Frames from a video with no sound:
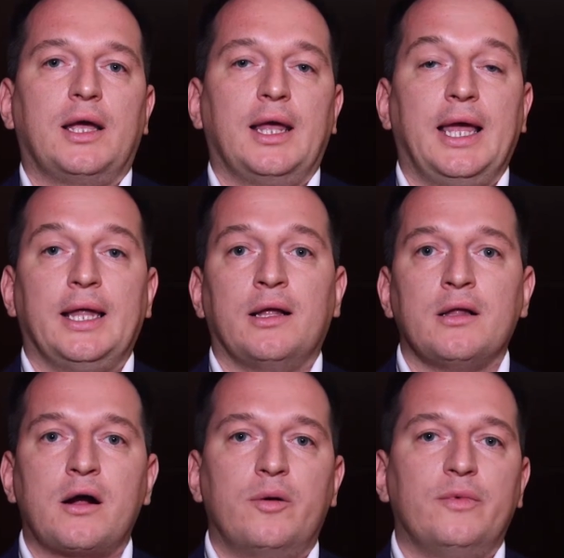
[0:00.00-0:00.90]
can get an
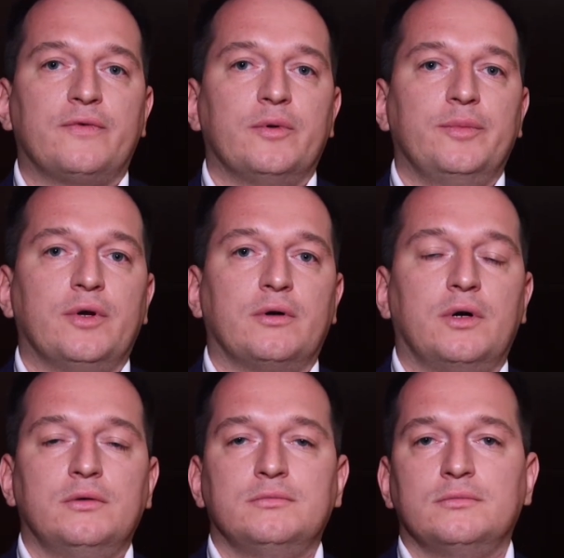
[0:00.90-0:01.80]
alarm from your
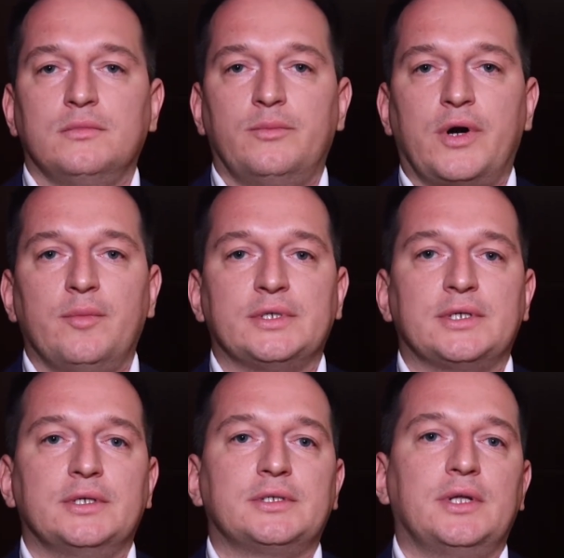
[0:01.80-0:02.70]

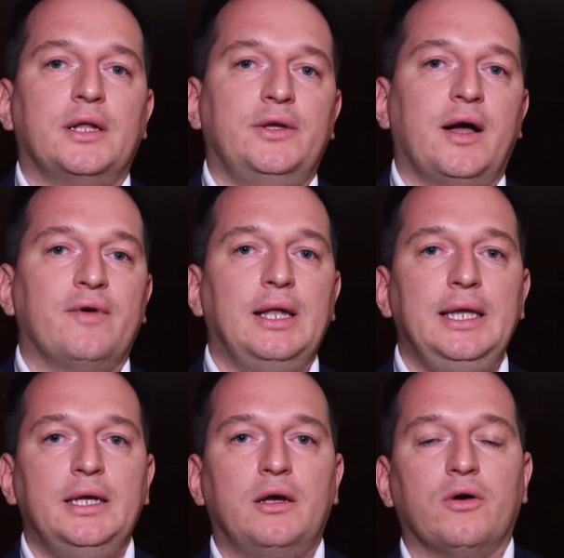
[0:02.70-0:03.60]
premises that you have a
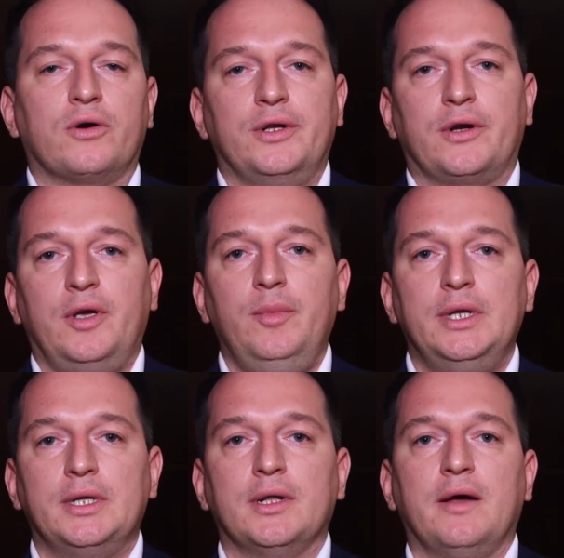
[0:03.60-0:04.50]
leak or your
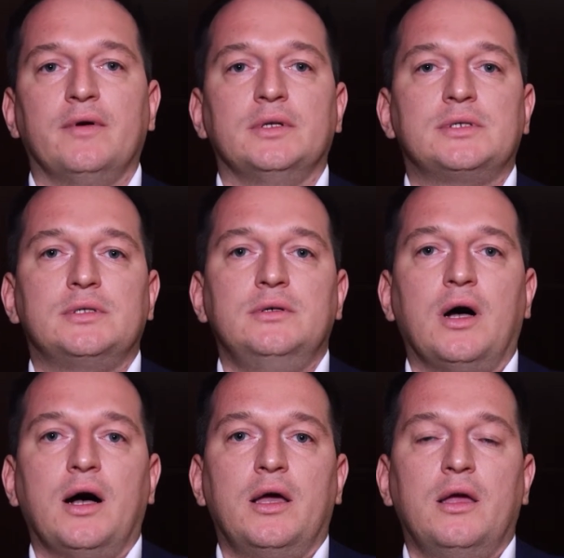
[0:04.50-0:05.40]
humidity level is too
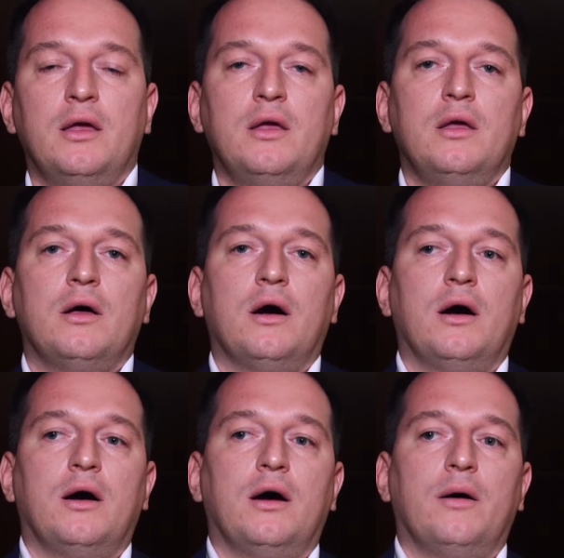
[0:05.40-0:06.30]
high,
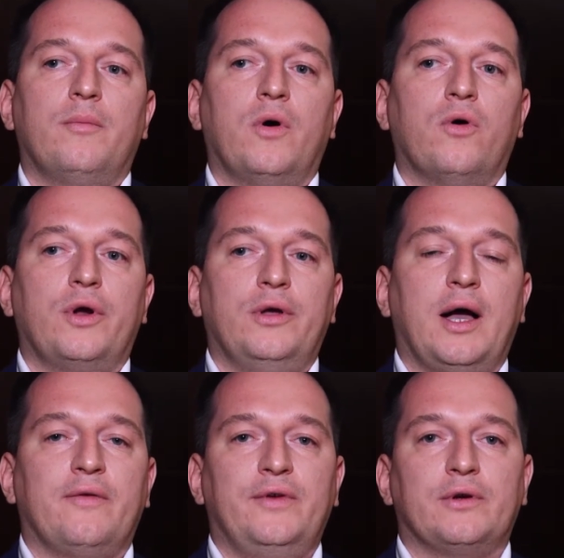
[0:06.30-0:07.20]
or you
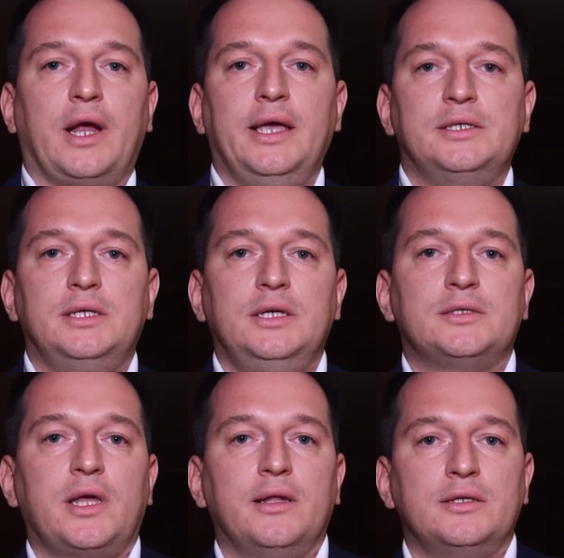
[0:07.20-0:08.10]
have your AC
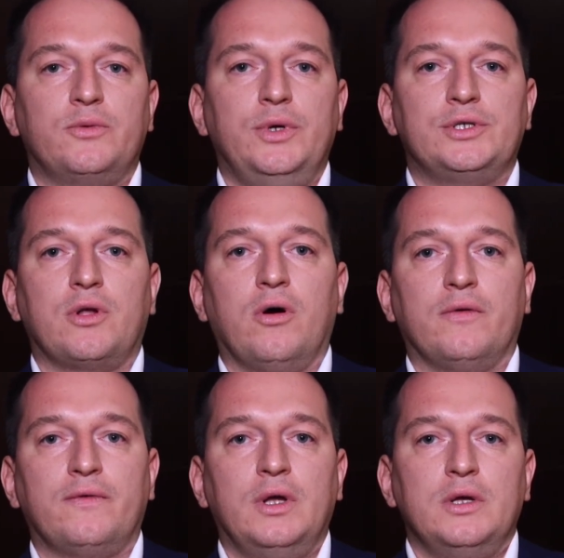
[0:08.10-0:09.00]
suddenly switched
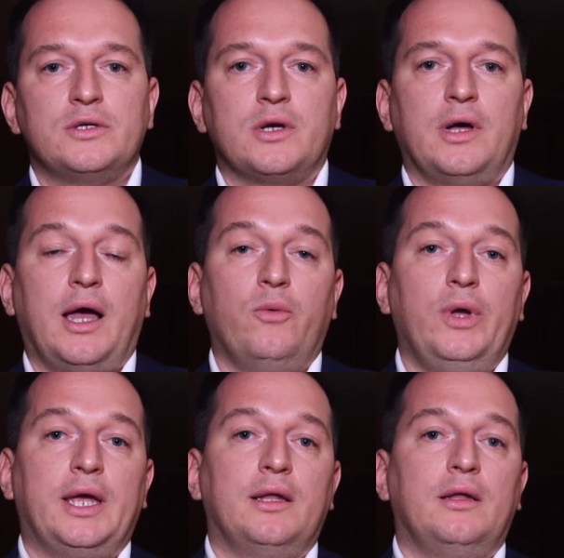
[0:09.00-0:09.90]
off. And
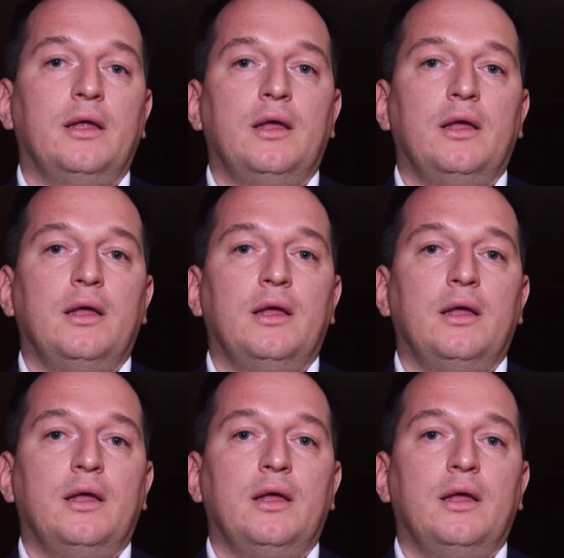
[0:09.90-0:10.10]
we can